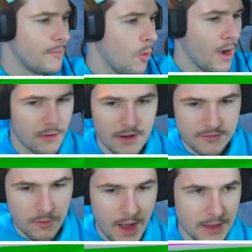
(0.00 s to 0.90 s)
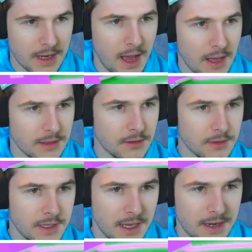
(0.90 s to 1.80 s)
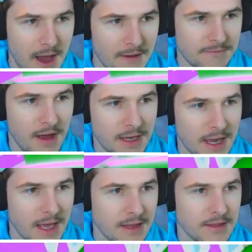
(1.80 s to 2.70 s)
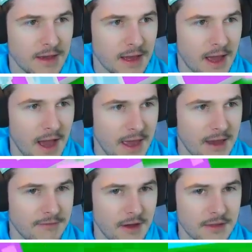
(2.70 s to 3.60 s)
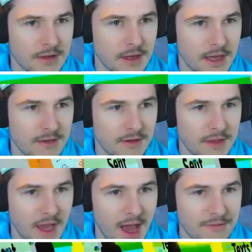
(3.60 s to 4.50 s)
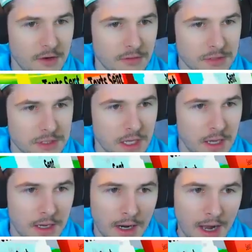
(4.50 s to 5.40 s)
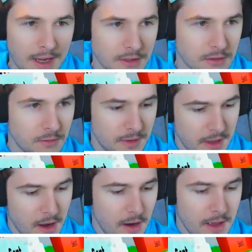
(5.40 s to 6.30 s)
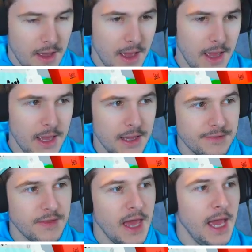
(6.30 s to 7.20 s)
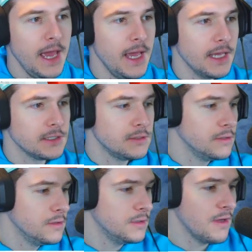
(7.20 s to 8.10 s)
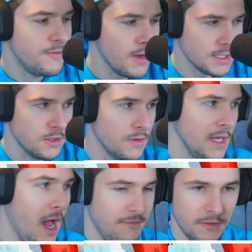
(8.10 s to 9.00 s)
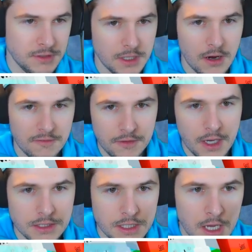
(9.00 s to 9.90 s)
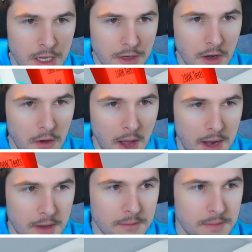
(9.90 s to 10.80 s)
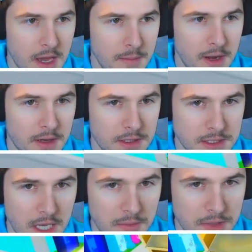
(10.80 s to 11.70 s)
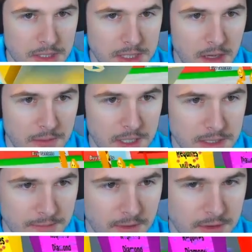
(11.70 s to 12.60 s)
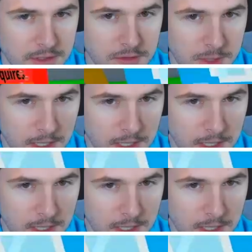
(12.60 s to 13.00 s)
walking around for a while and I, I literally cannot find anything. I, I can't find the I can't find the iPhones. I don't know where they are. Hey, thanks, dude. If you guys know where the iPhones are, if you guys know how to get better at this game, please tell me because I'm very stupid.